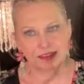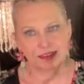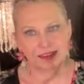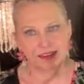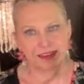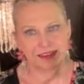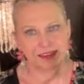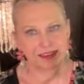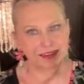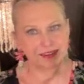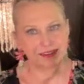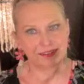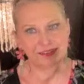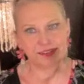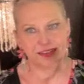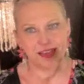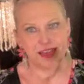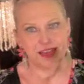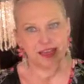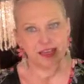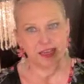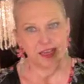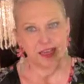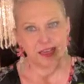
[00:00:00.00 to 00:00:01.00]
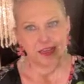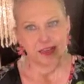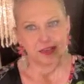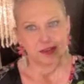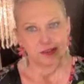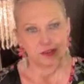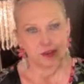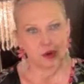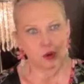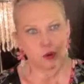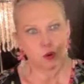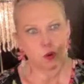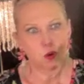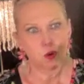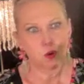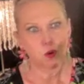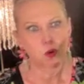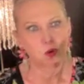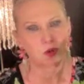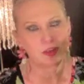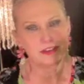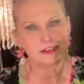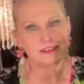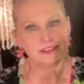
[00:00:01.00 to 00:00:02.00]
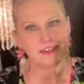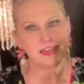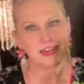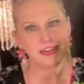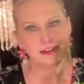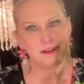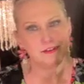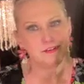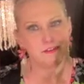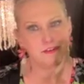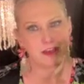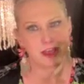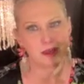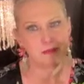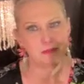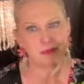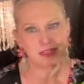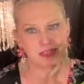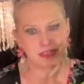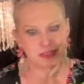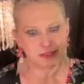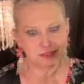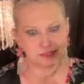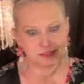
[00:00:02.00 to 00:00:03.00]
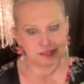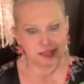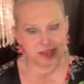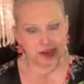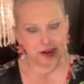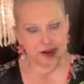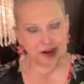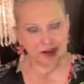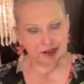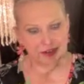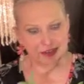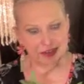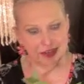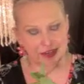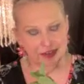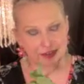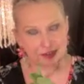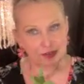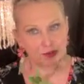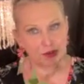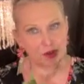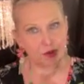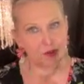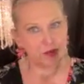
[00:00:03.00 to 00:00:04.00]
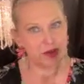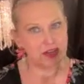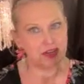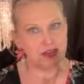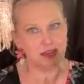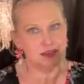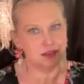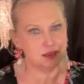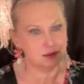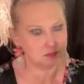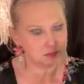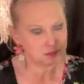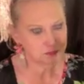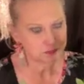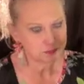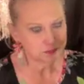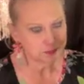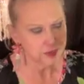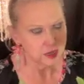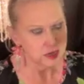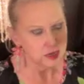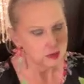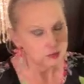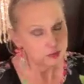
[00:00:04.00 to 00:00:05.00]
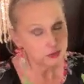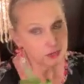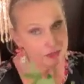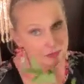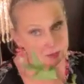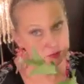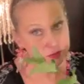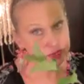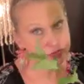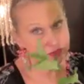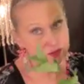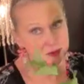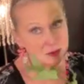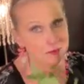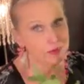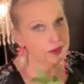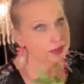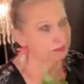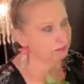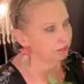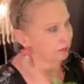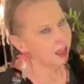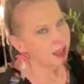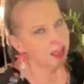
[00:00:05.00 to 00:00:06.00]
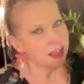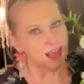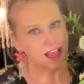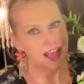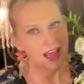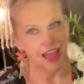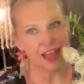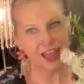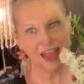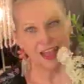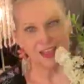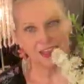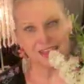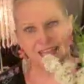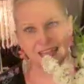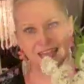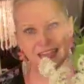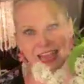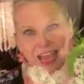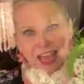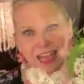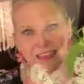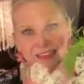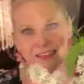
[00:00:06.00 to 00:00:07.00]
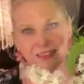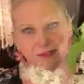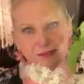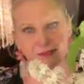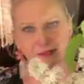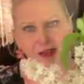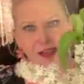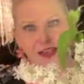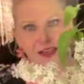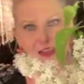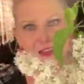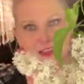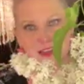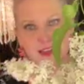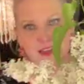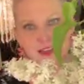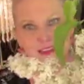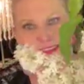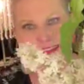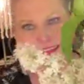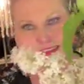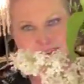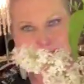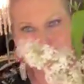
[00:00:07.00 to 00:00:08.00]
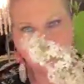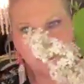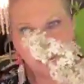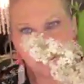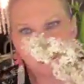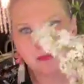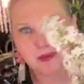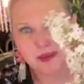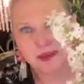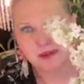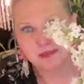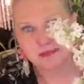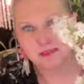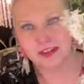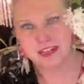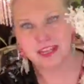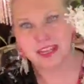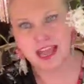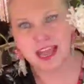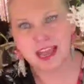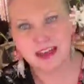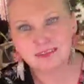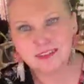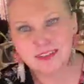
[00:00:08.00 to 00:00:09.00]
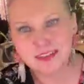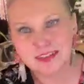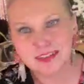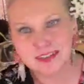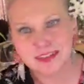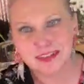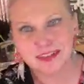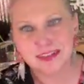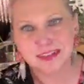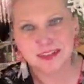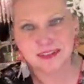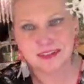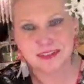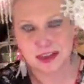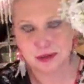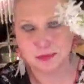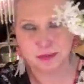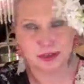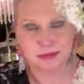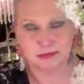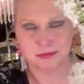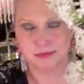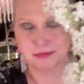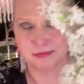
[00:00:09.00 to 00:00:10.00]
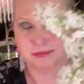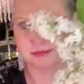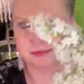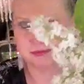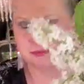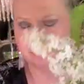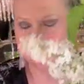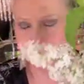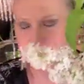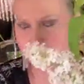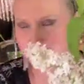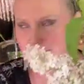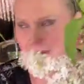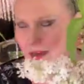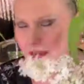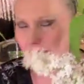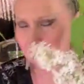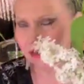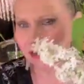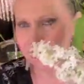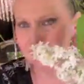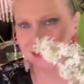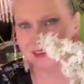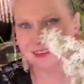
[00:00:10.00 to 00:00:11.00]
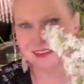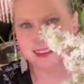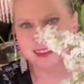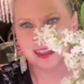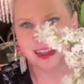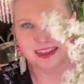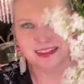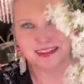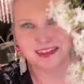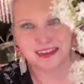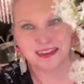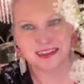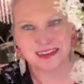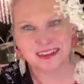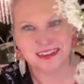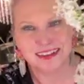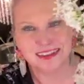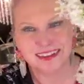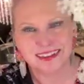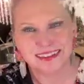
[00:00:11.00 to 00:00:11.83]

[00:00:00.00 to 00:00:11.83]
And there's like the whole extended family is there, like so many of them. But mint, amazing. And the last one, my beautiful lavender. I mean, lilac.